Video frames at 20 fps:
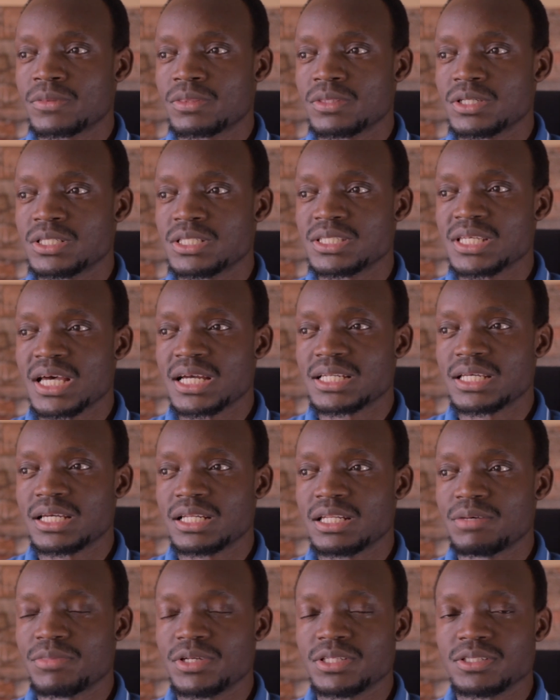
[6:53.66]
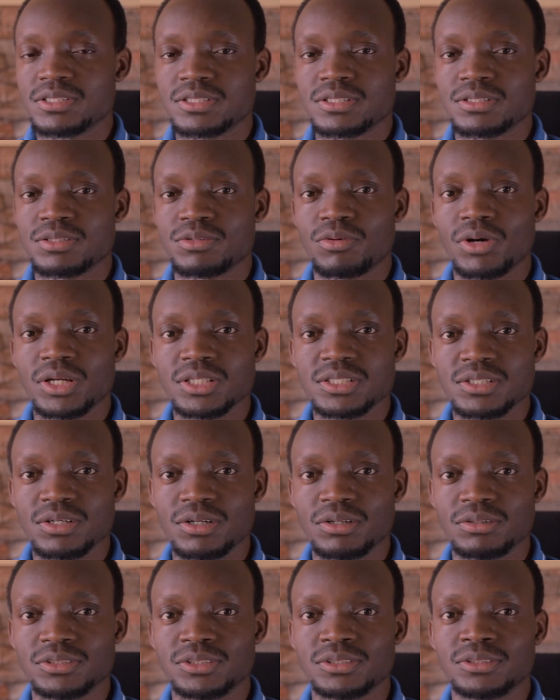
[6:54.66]
the desired elements, white
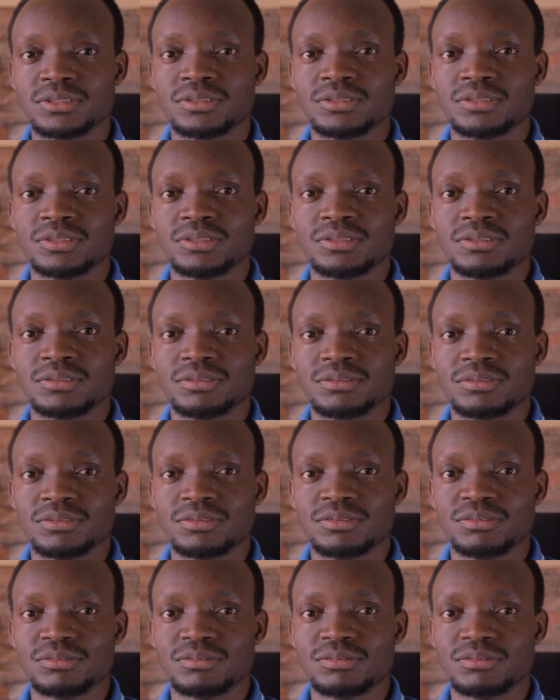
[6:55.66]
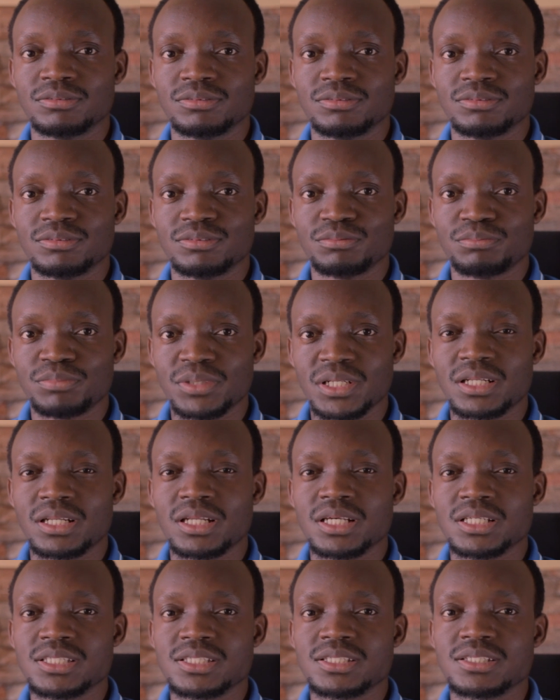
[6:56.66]
cells,
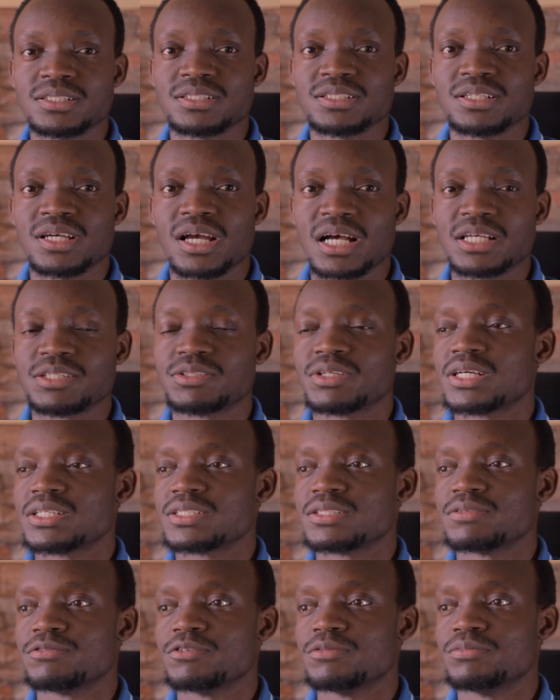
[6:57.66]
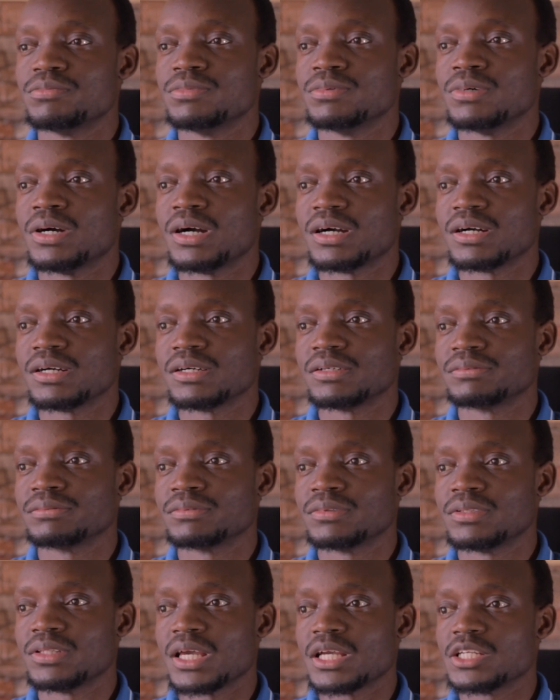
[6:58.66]
platelets, as well as
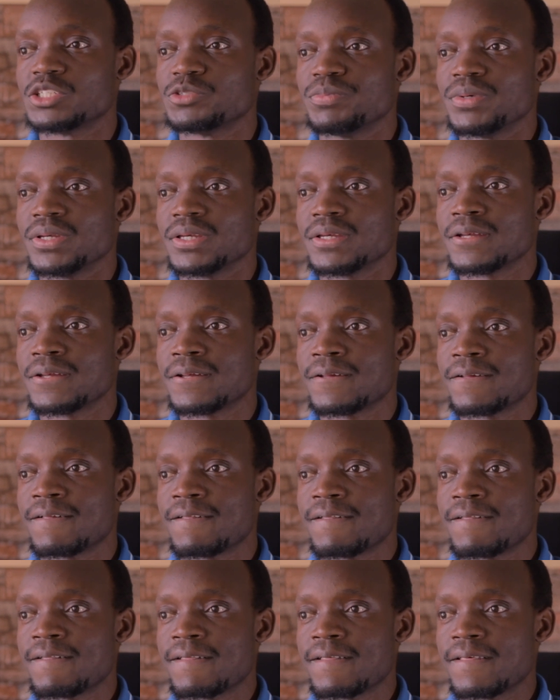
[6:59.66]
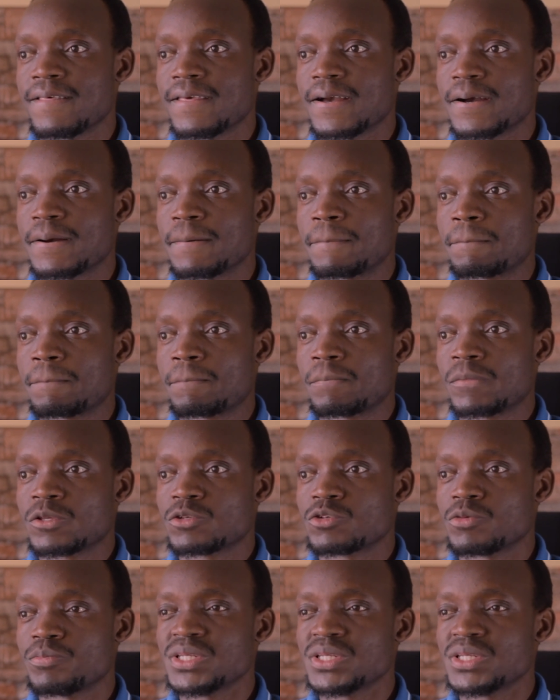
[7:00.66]
the HP. Yeah. So